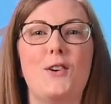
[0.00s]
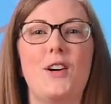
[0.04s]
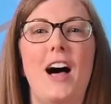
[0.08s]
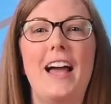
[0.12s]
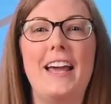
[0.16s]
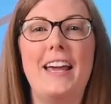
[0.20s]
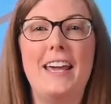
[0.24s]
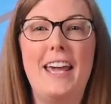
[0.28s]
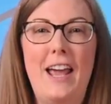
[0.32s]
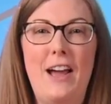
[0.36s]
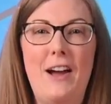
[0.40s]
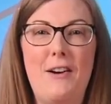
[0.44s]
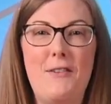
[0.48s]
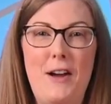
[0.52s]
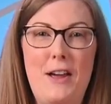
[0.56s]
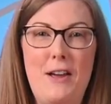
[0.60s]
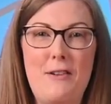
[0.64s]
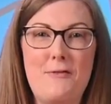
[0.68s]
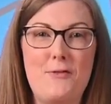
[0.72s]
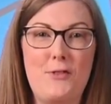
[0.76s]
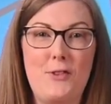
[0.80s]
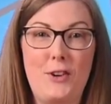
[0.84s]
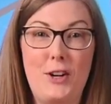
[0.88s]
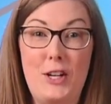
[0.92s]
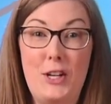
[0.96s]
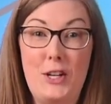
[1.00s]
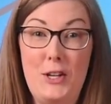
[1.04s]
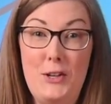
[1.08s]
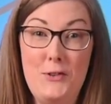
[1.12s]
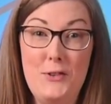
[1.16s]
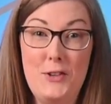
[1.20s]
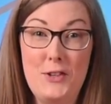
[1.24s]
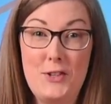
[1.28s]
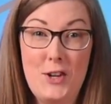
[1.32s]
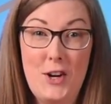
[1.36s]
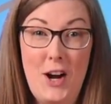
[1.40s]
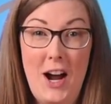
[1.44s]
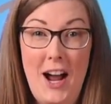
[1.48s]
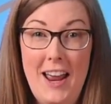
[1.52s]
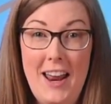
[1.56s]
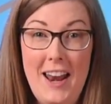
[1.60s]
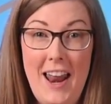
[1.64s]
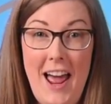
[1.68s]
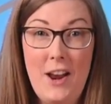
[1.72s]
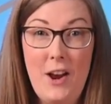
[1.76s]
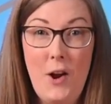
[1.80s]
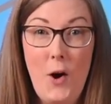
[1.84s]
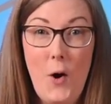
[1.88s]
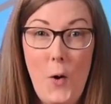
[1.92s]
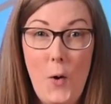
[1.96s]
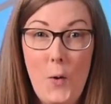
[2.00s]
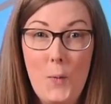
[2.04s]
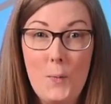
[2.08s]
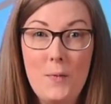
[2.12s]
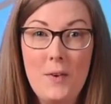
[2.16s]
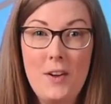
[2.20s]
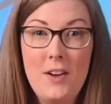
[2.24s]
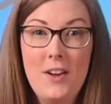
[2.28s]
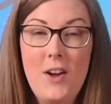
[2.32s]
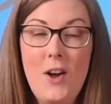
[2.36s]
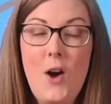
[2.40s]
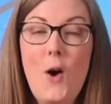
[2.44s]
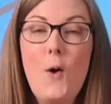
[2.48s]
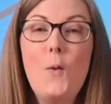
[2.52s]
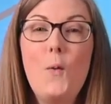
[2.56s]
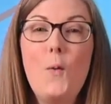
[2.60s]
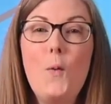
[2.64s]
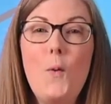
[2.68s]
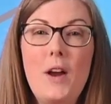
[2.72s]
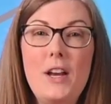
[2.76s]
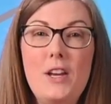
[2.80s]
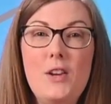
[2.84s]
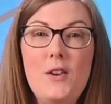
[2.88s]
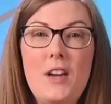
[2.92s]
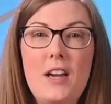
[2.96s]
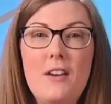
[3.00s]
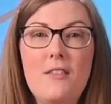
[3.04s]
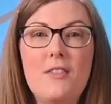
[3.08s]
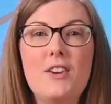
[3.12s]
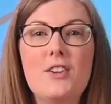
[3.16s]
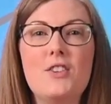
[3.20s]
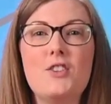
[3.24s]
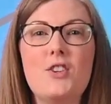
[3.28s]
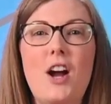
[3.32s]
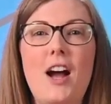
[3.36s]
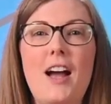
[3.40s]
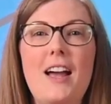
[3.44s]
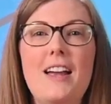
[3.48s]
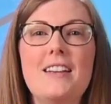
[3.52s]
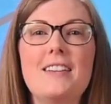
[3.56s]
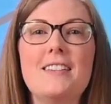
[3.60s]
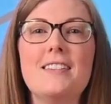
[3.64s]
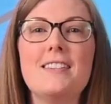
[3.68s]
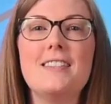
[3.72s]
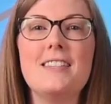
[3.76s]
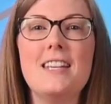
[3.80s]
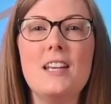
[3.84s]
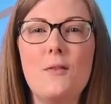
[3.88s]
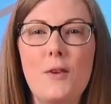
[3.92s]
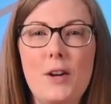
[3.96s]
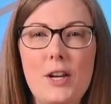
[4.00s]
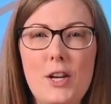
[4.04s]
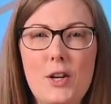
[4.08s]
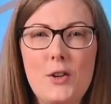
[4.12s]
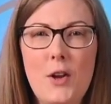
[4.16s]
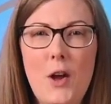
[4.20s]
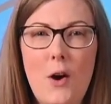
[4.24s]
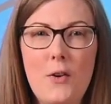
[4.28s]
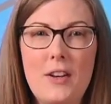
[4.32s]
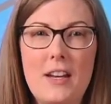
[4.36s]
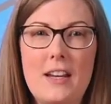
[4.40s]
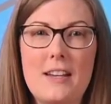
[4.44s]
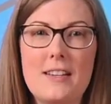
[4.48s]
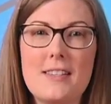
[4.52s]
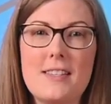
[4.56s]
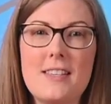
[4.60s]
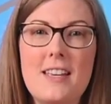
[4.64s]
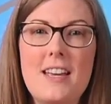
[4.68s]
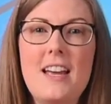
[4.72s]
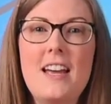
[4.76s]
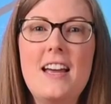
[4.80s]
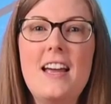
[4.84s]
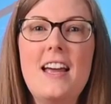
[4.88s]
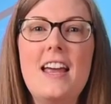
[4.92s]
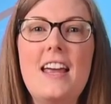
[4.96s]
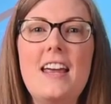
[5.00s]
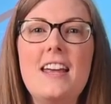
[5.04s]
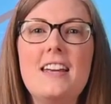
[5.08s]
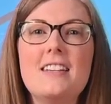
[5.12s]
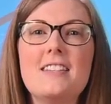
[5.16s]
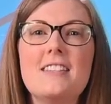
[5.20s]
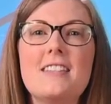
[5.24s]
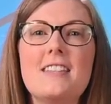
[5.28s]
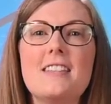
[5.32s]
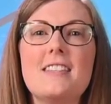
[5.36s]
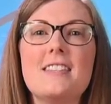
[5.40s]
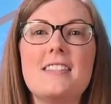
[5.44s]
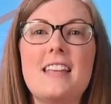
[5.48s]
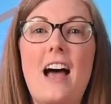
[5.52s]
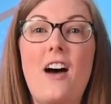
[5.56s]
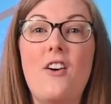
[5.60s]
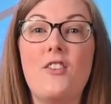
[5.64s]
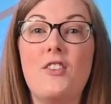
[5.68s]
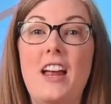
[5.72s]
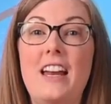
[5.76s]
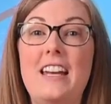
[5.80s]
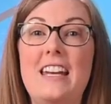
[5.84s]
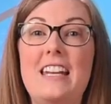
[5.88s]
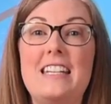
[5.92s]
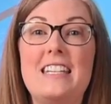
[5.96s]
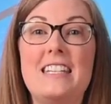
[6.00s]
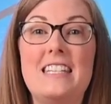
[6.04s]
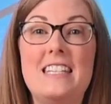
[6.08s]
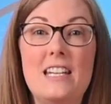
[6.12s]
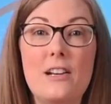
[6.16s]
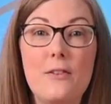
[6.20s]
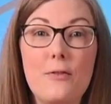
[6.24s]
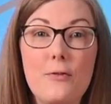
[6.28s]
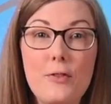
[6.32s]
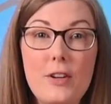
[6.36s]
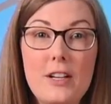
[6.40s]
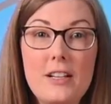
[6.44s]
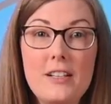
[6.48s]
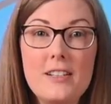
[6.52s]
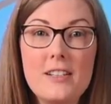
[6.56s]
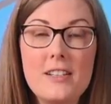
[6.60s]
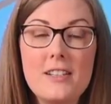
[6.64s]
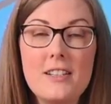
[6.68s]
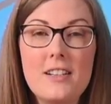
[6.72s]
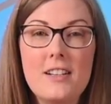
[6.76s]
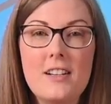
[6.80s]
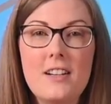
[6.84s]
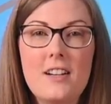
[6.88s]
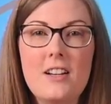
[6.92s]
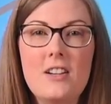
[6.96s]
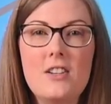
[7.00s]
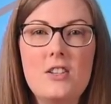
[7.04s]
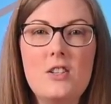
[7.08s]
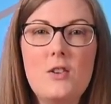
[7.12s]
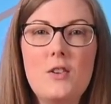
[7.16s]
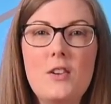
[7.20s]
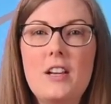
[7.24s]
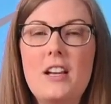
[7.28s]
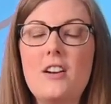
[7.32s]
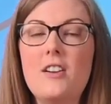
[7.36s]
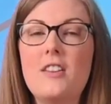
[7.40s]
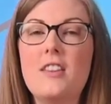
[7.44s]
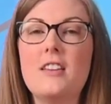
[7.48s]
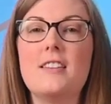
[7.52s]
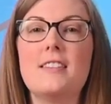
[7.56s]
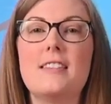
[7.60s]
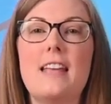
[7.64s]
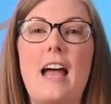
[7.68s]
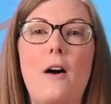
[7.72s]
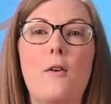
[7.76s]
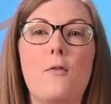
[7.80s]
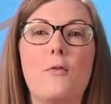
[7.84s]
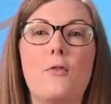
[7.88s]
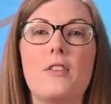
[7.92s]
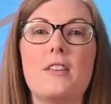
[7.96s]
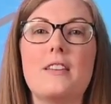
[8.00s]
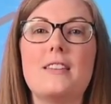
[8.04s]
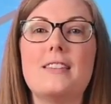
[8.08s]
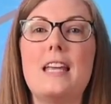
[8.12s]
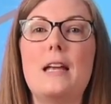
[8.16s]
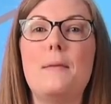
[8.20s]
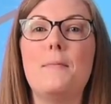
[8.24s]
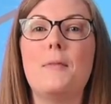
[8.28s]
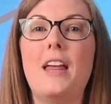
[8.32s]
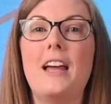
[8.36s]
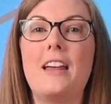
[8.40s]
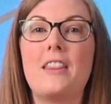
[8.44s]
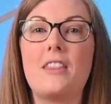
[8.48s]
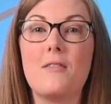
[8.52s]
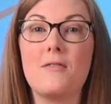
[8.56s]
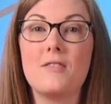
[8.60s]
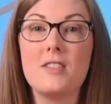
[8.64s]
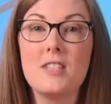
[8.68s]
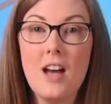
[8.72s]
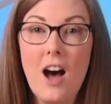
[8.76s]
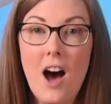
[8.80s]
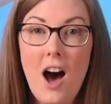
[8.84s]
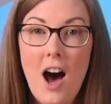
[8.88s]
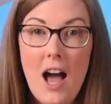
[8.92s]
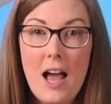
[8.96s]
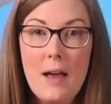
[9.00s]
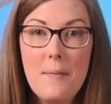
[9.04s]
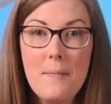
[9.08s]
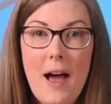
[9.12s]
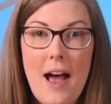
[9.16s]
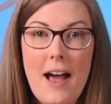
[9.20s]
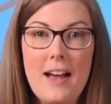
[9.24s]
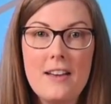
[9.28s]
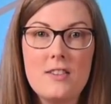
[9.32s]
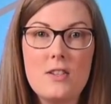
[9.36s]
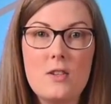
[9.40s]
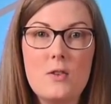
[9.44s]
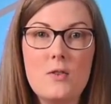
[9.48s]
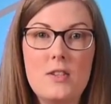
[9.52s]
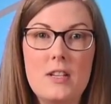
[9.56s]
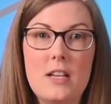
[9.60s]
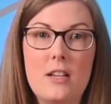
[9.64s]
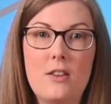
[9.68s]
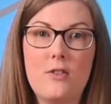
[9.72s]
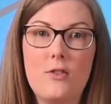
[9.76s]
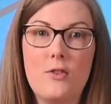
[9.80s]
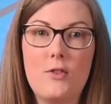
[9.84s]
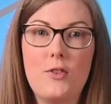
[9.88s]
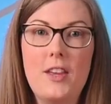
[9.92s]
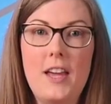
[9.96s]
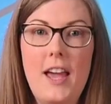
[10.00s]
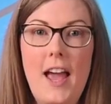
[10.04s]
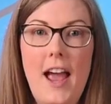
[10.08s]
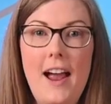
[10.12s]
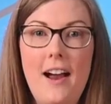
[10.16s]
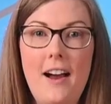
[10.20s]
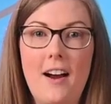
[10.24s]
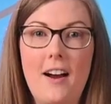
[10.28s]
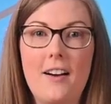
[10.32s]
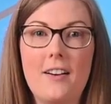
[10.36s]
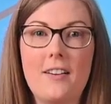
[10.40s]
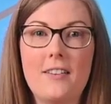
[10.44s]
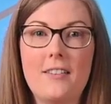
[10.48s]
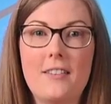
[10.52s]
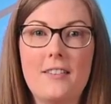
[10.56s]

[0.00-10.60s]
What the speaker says: I can't wait for you to try it at home. When you give it a try, see what you notice. Is the sound any different? Do you hear the sound for the same length of time as you did through the air?